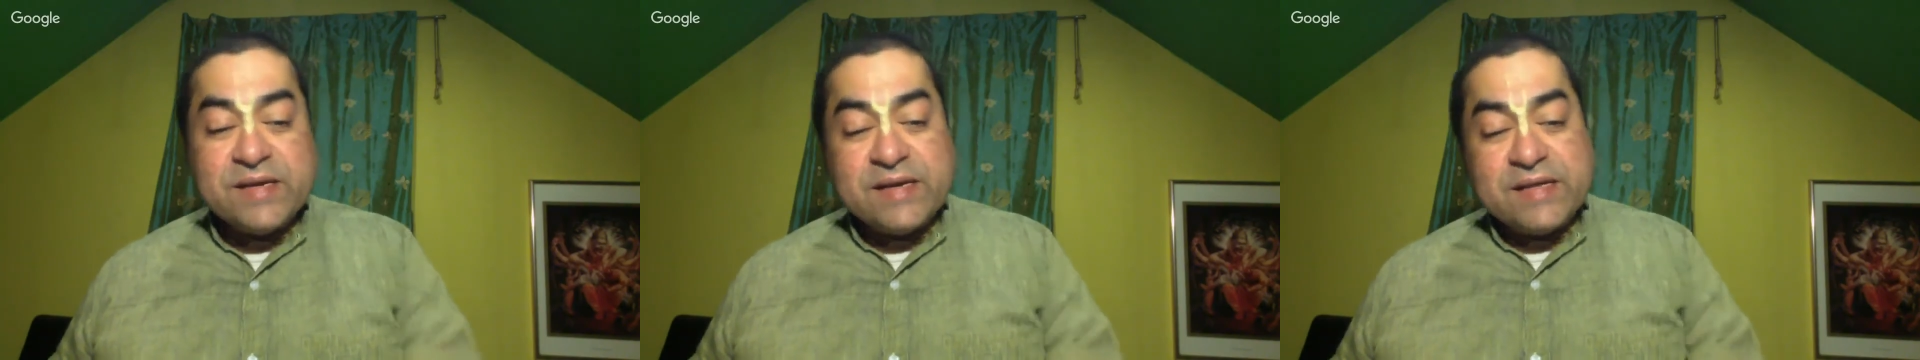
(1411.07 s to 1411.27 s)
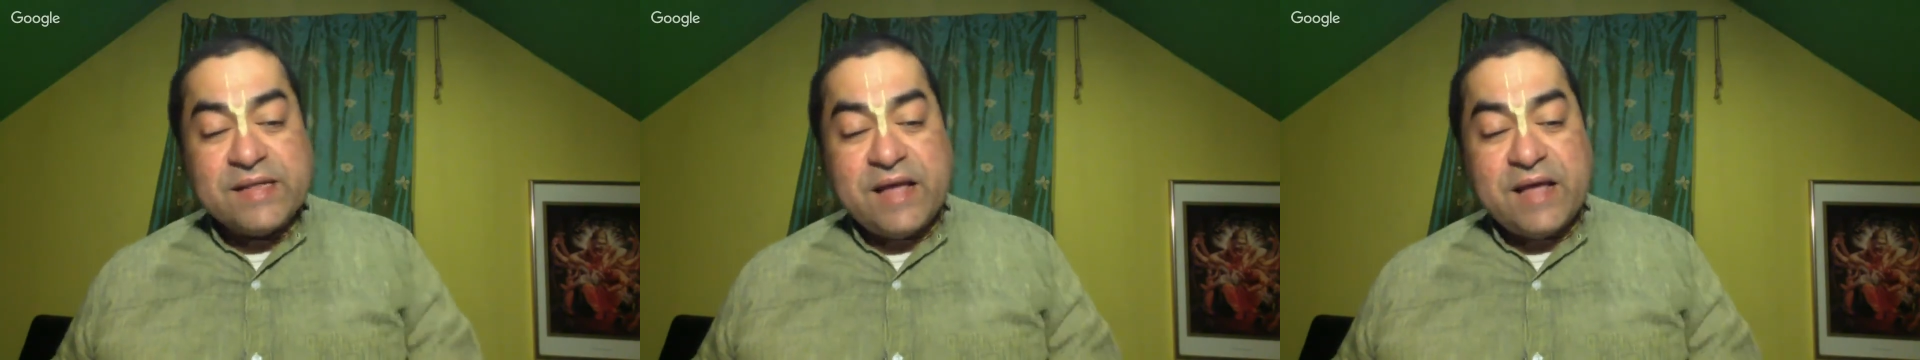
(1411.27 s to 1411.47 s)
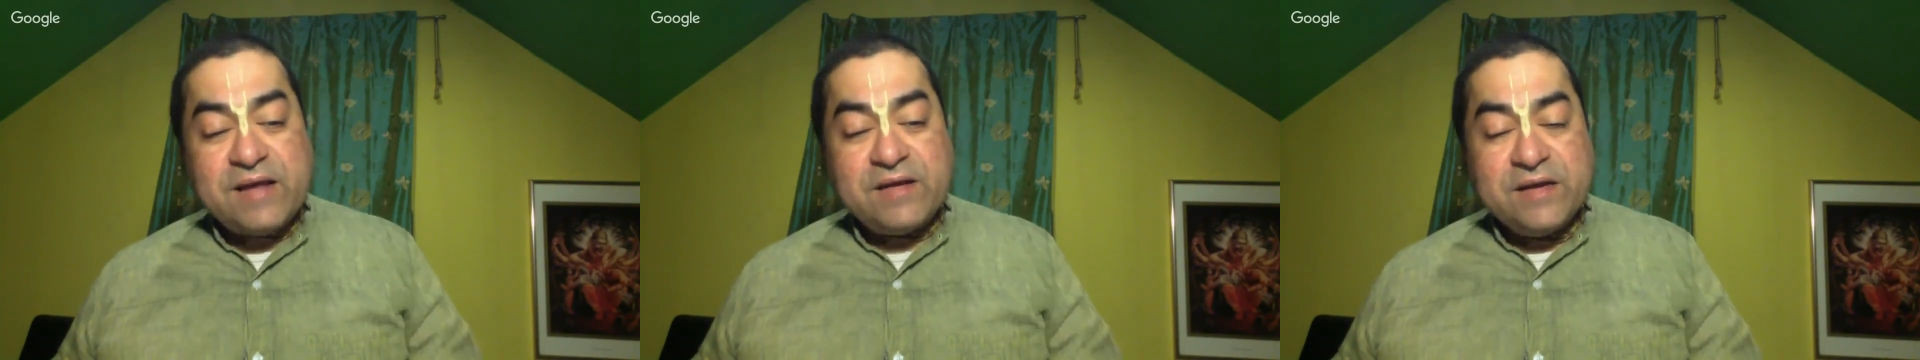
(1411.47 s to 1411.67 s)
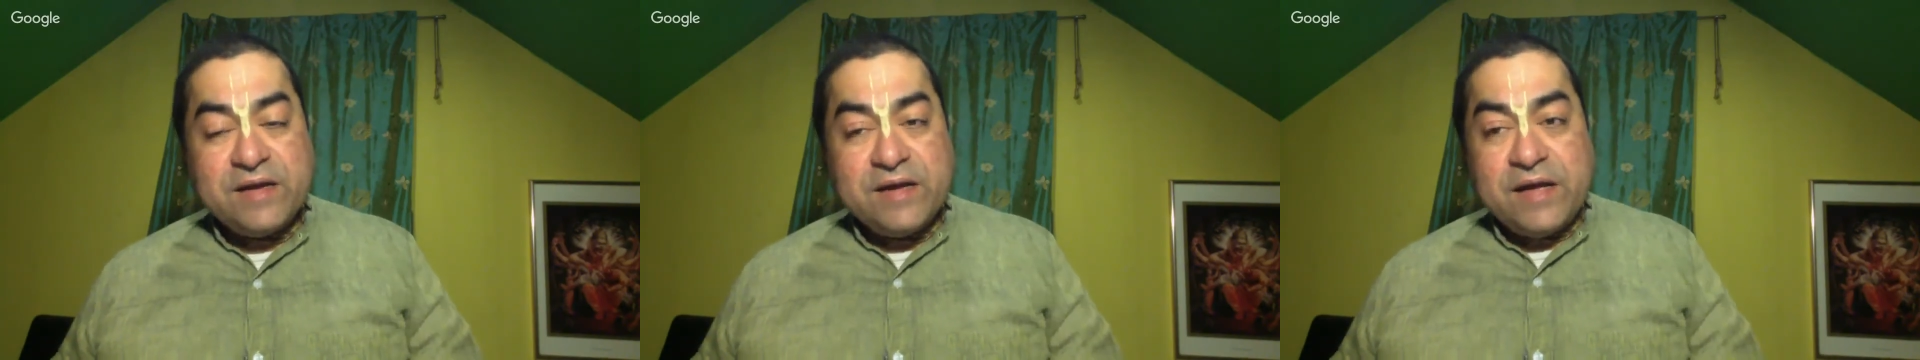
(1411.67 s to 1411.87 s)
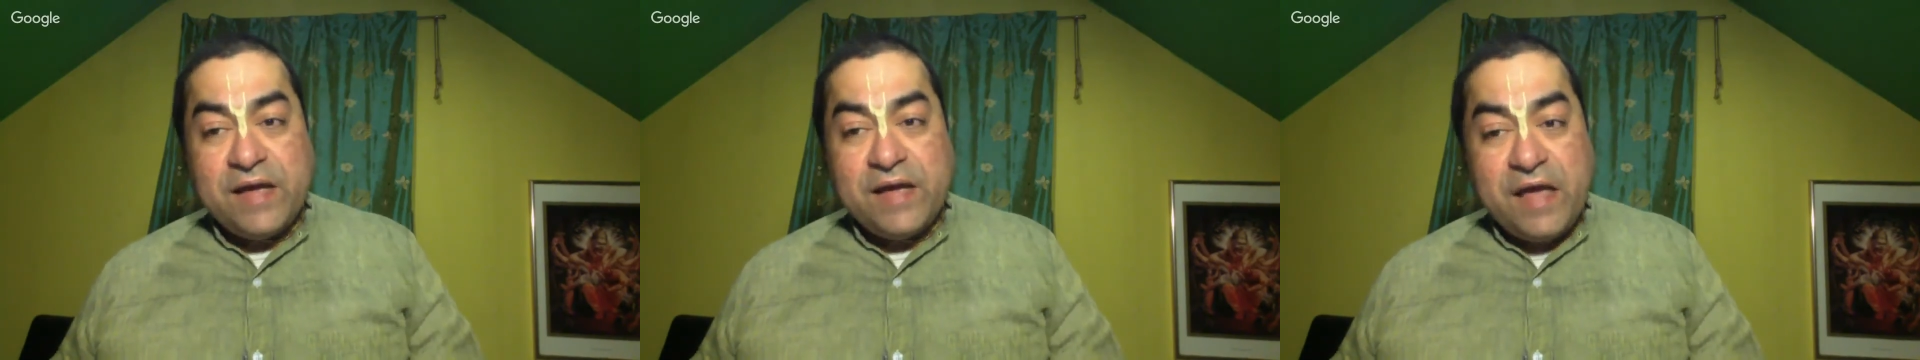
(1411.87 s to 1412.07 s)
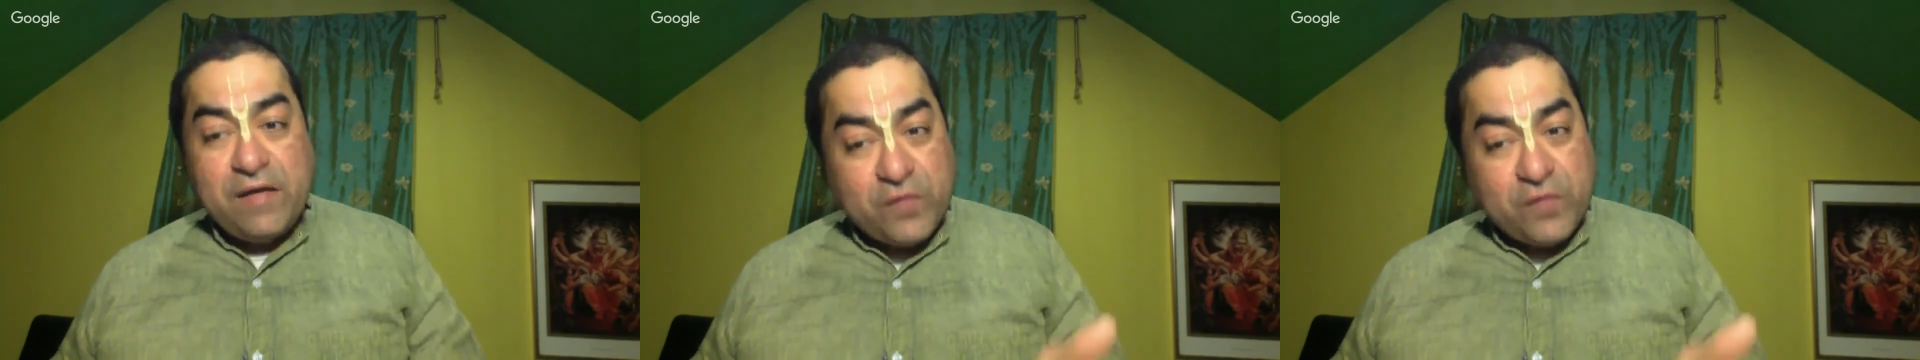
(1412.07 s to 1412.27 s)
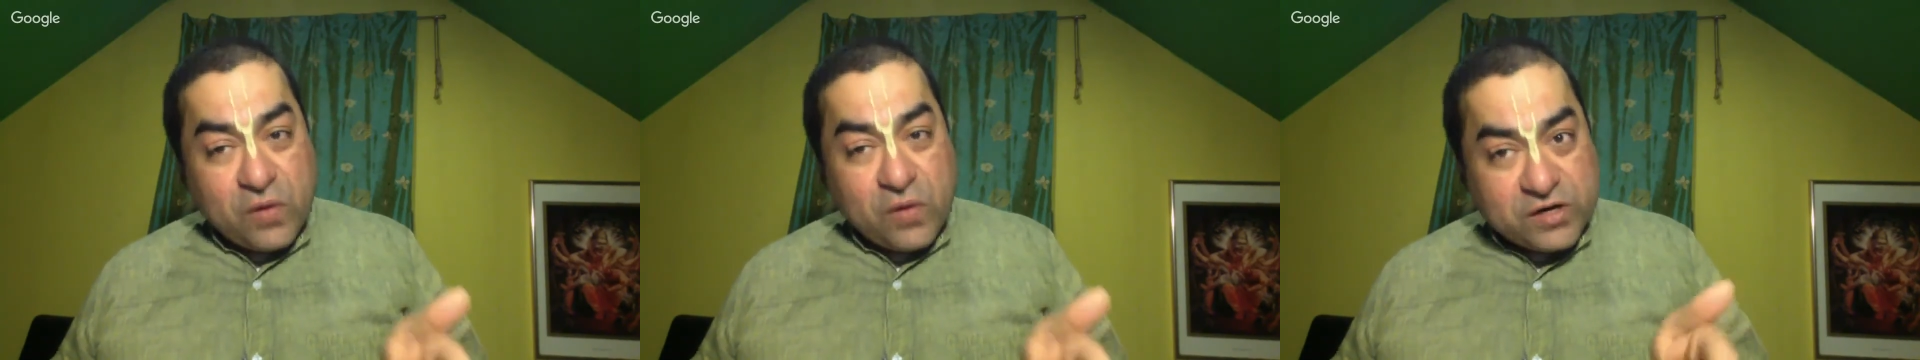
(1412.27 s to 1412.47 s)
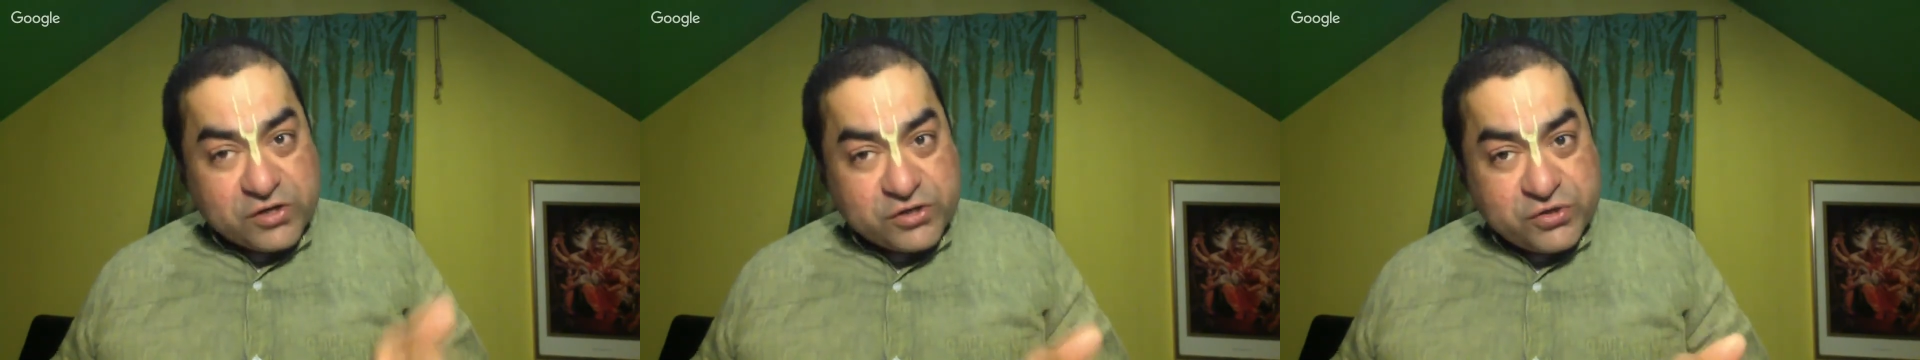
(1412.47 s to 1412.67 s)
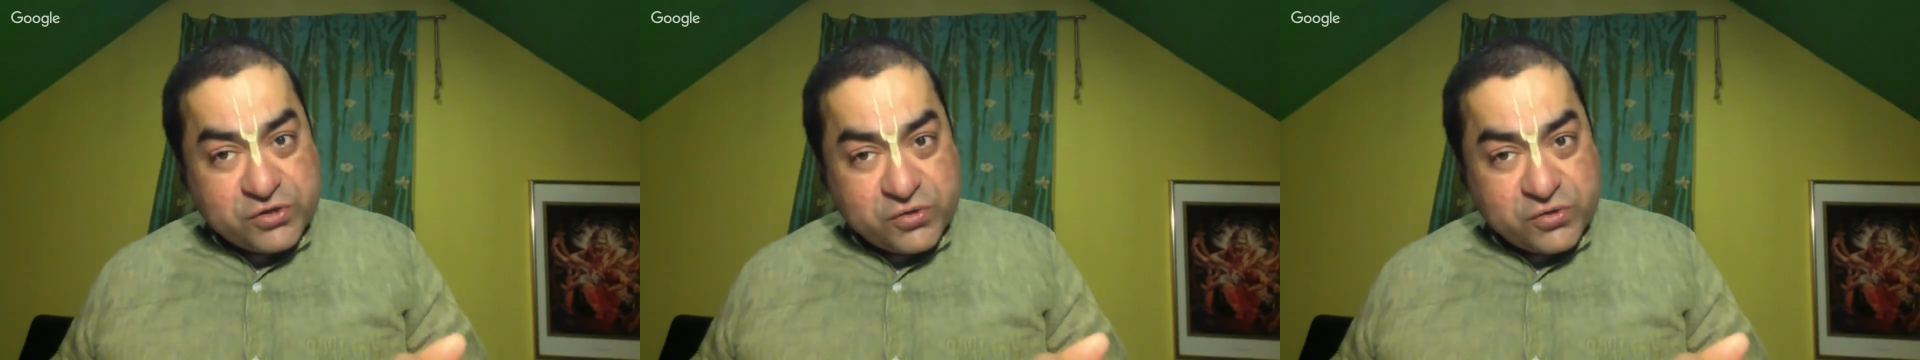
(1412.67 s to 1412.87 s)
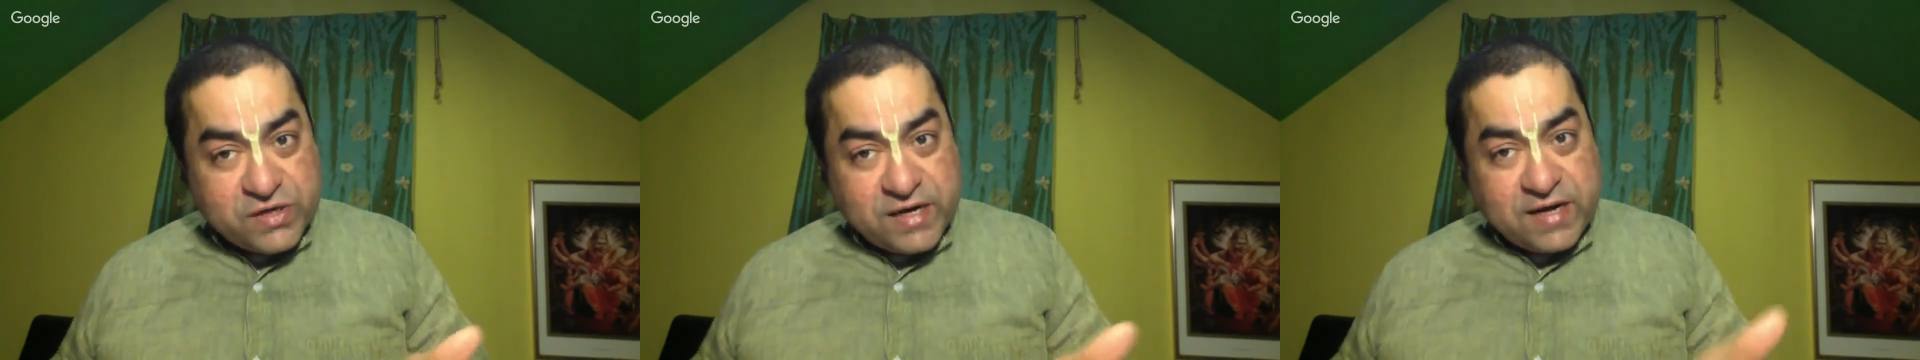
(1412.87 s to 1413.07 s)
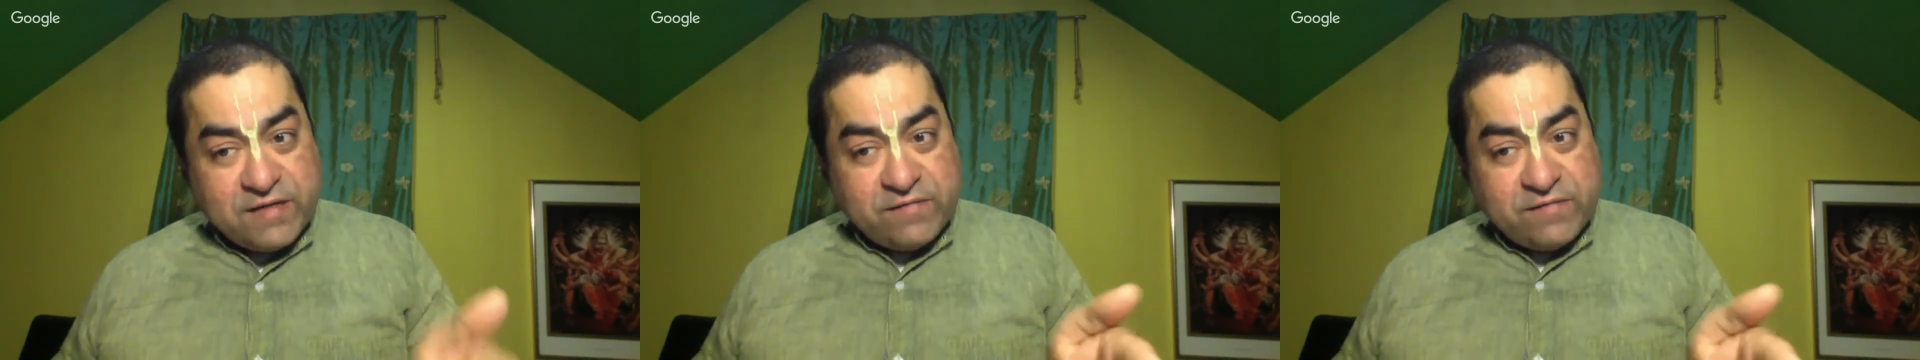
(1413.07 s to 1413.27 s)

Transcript: that if you are a Shudra,